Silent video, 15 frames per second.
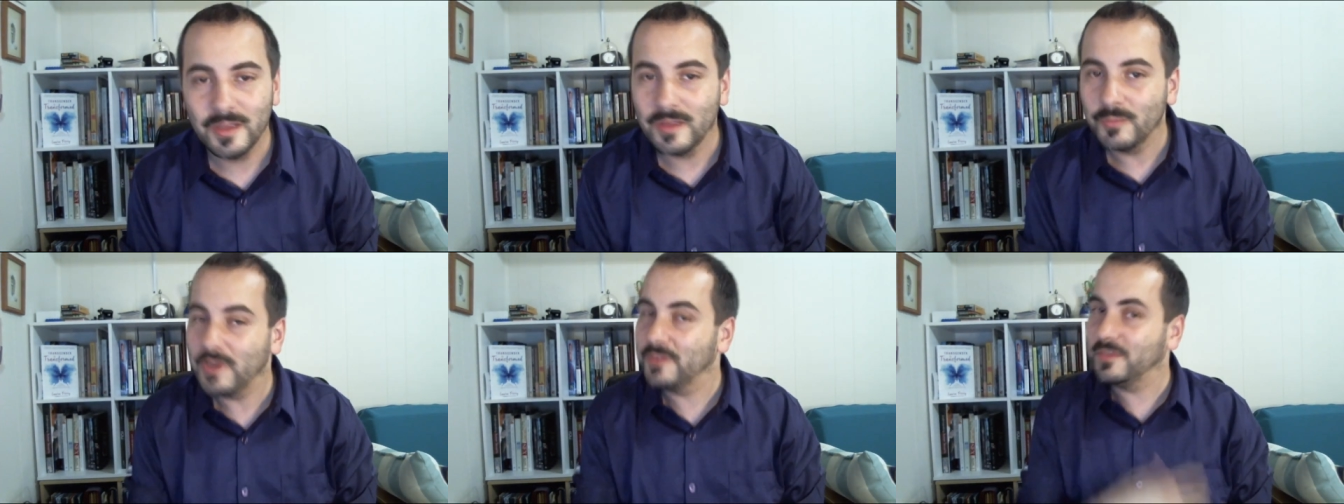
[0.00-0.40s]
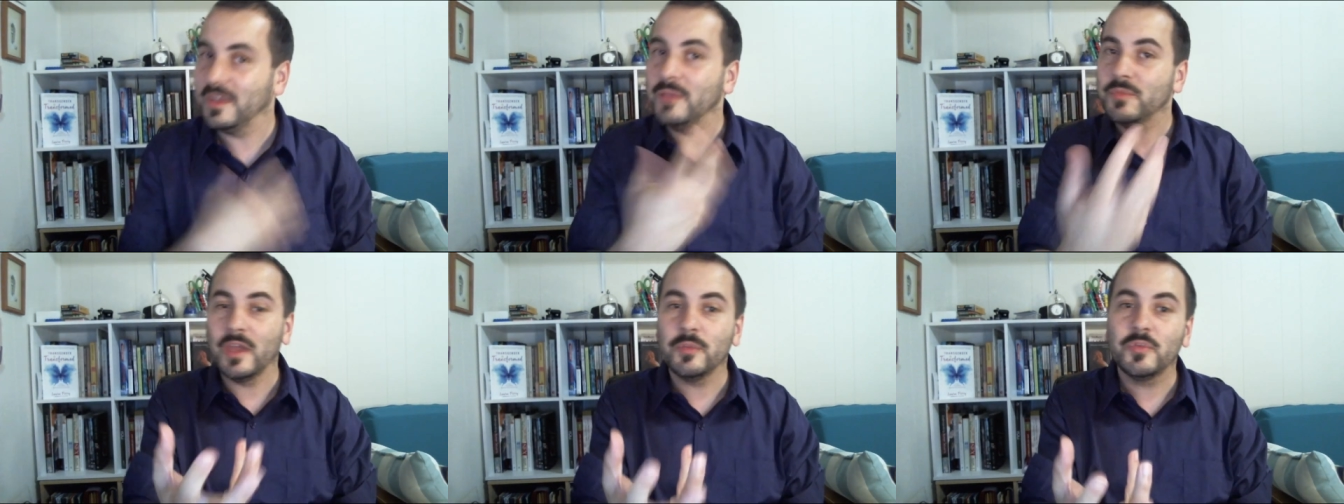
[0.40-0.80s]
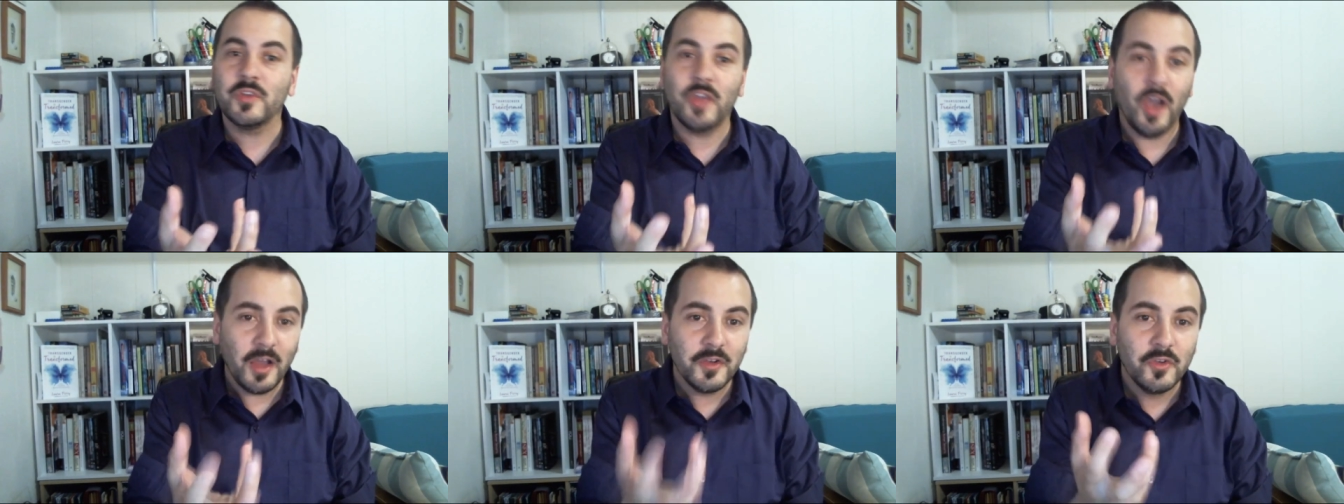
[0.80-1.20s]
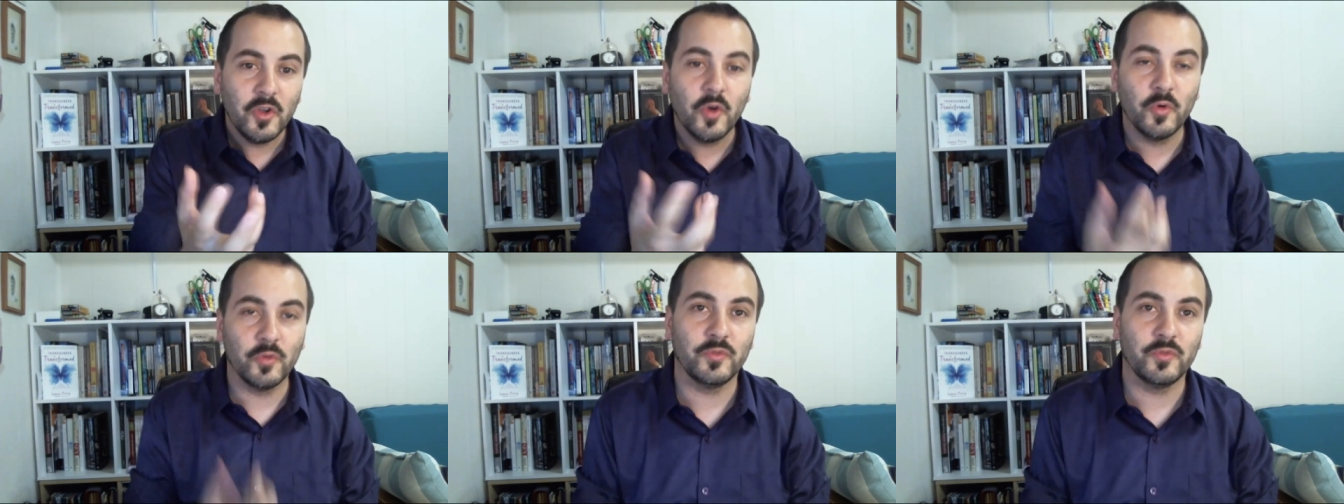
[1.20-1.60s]
But at the same time, God
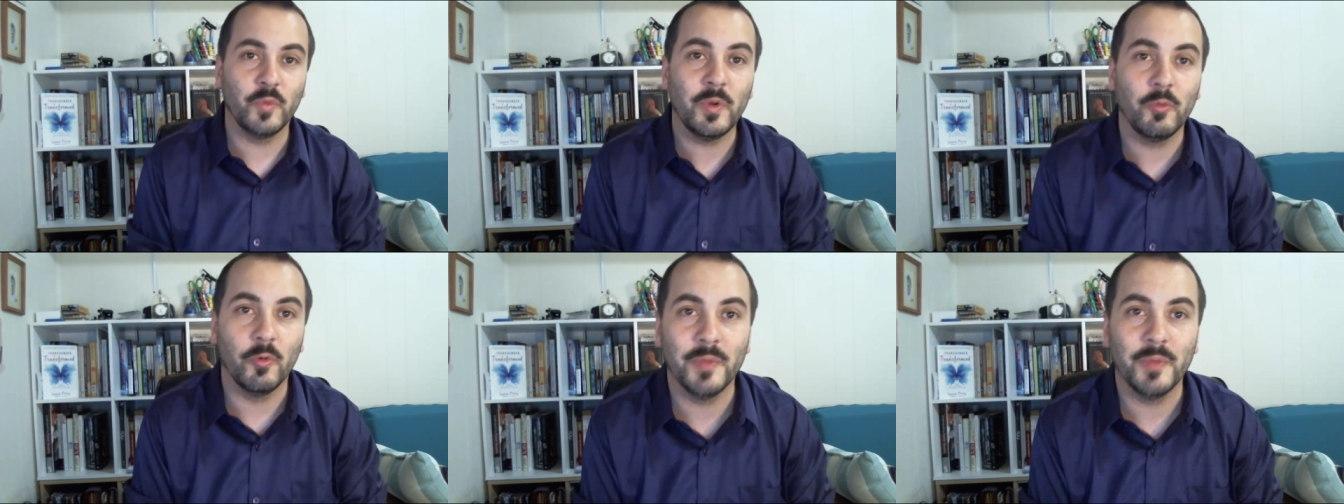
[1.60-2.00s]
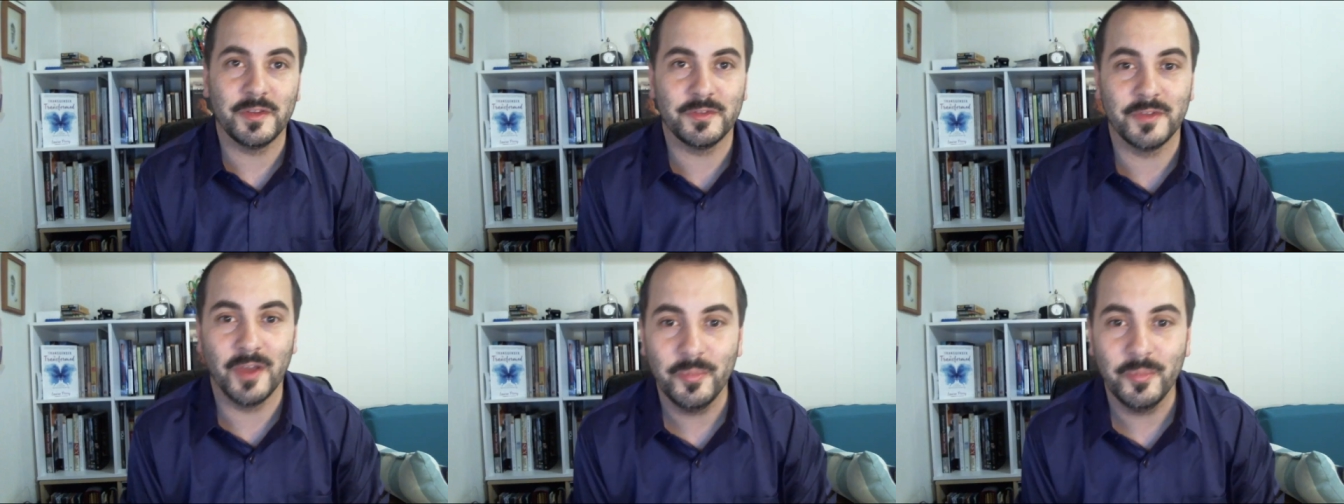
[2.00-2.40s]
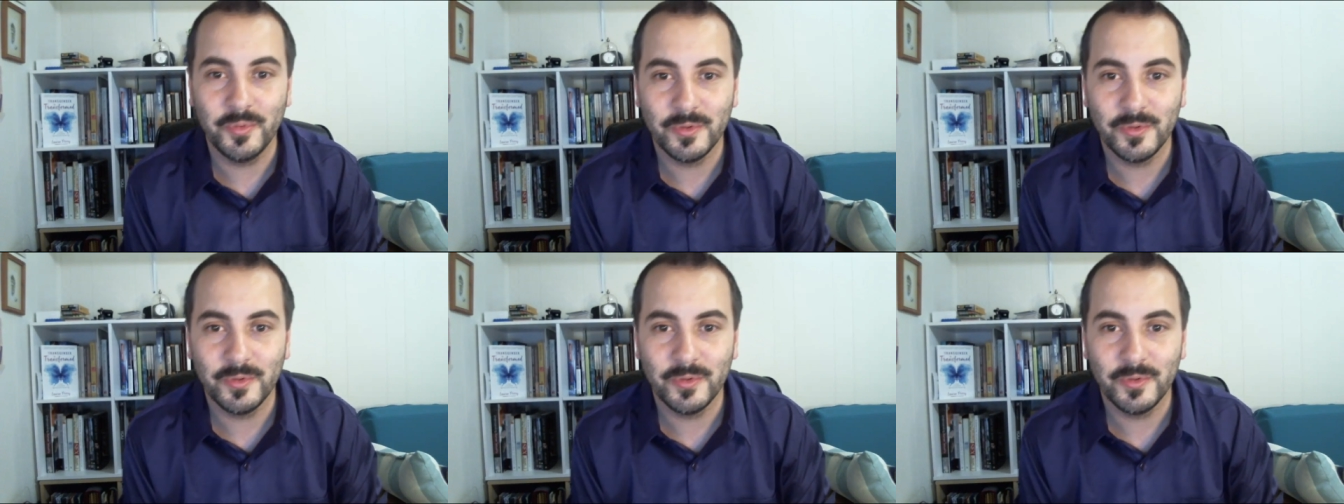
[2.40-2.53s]
knows we will mess up.